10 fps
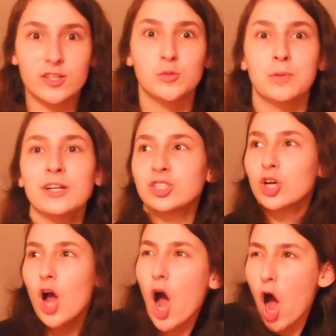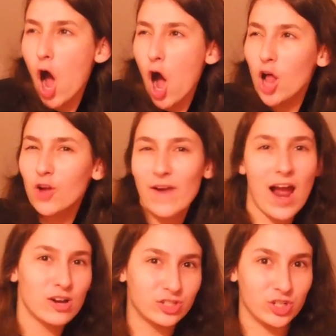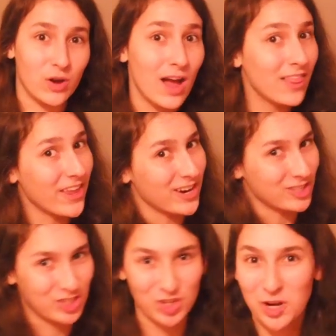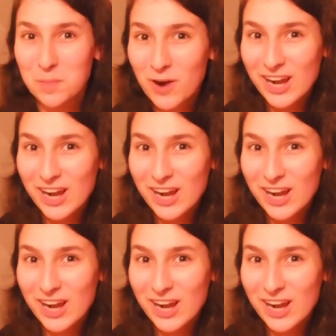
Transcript: There's pressure all around you. There's good